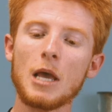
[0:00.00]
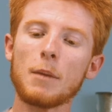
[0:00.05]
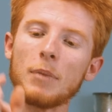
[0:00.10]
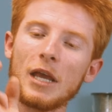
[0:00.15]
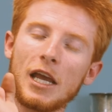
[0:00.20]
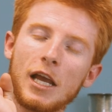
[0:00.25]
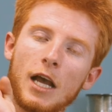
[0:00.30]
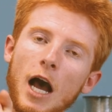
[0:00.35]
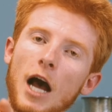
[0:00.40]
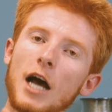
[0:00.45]

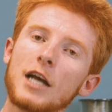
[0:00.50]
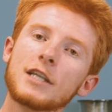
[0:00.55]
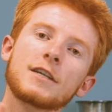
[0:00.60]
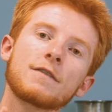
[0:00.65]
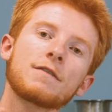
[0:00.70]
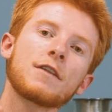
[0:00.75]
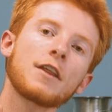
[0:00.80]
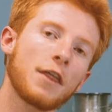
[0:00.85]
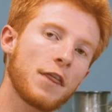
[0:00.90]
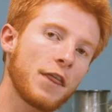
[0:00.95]
because
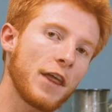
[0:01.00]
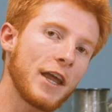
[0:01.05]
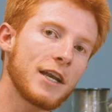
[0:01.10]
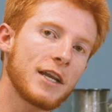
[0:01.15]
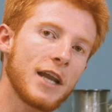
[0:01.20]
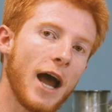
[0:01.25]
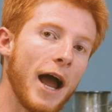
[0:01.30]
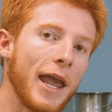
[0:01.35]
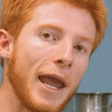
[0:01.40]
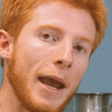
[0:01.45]
of the
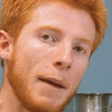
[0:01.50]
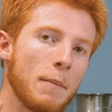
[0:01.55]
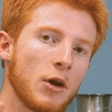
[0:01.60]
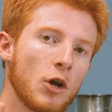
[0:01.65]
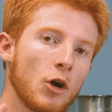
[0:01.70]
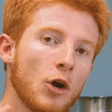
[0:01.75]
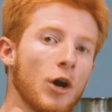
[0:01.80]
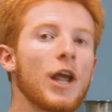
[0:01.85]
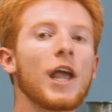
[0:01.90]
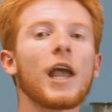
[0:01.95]
thin
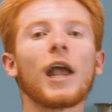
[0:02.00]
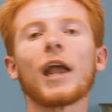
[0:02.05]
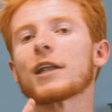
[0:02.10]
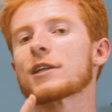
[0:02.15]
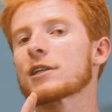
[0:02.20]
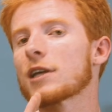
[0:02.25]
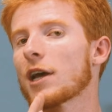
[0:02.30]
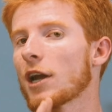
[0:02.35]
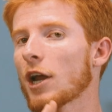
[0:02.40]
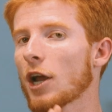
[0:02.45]
diameter,
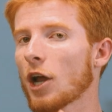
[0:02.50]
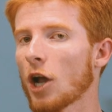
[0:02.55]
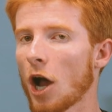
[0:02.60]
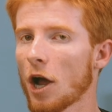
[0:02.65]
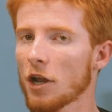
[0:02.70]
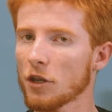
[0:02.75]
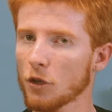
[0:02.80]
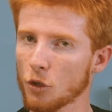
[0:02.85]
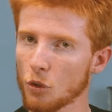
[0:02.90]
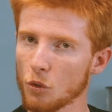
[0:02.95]
it's gonna
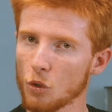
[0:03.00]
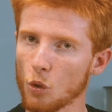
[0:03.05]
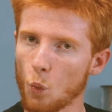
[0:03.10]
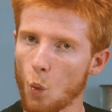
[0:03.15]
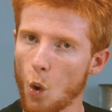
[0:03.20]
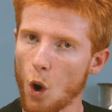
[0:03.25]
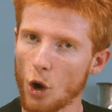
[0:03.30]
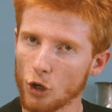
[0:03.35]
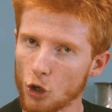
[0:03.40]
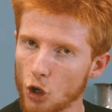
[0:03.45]
cut through the
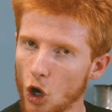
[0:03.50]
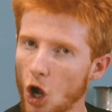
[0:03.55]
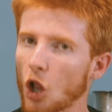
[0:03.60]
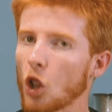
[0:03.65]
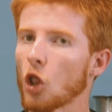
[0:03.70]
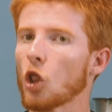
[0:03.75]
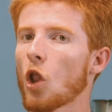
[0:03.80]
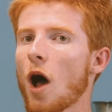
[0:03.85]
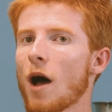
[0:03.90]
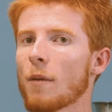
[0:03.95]
water a
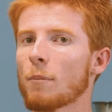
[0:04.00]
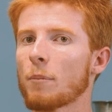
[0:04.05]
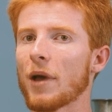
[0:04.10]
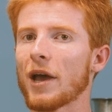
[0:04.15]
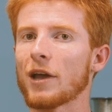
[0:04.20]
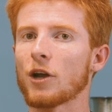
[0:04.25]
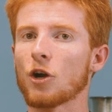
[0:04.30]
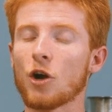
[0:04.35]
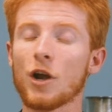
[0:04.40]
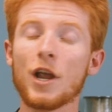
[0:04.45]
lot
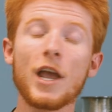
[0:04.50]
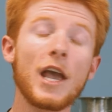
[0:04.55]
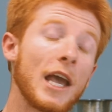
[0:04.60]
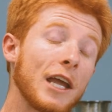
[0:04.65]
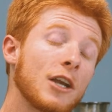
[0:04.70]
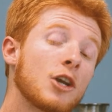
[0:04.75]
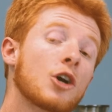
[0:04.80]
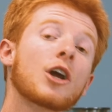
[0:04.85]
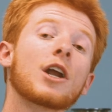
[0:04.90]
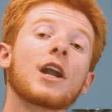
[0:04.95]
better,
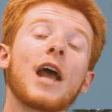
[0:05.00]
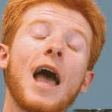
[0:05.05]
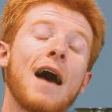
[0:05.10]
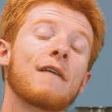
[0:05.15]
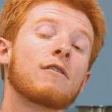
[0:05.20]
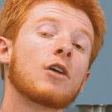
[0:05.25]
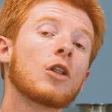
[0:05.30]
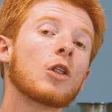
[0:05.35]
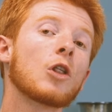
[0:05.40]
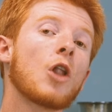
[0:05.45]
and you're gonna
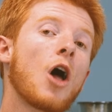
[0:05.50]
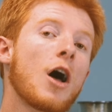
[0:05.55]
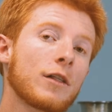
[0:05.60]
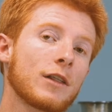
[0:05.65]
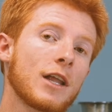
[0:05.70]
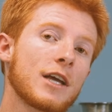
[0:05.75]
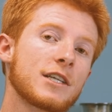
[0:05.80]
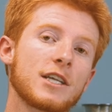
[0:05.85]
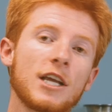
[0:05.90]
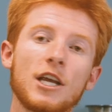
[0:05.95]
have a
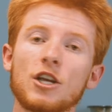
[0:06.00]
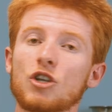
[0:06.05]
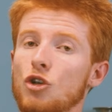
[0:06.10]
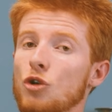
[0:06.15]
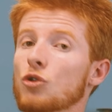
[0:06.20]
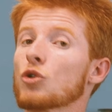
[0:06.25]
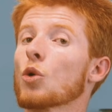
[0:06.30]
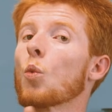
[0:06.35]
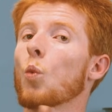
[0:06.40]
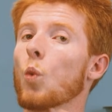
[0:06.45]
lot less
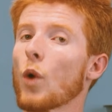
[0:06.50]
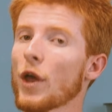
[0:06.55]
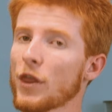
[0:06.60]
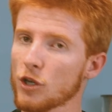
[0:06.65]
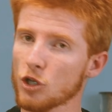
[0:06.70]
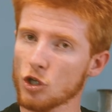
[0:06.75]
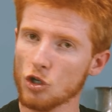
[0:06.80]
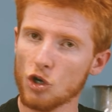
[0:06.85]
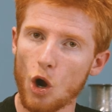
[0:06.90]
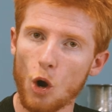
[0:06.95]
issues with
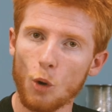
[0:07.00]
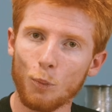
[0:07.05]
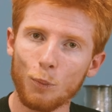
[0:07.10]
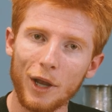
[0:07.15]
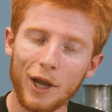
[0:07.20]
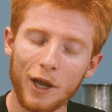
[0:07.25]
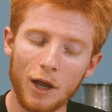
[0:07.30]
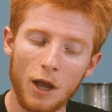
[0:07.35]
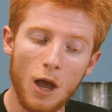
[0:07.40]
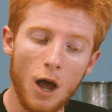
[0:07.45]

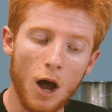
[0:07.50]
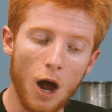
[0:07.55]
scoping.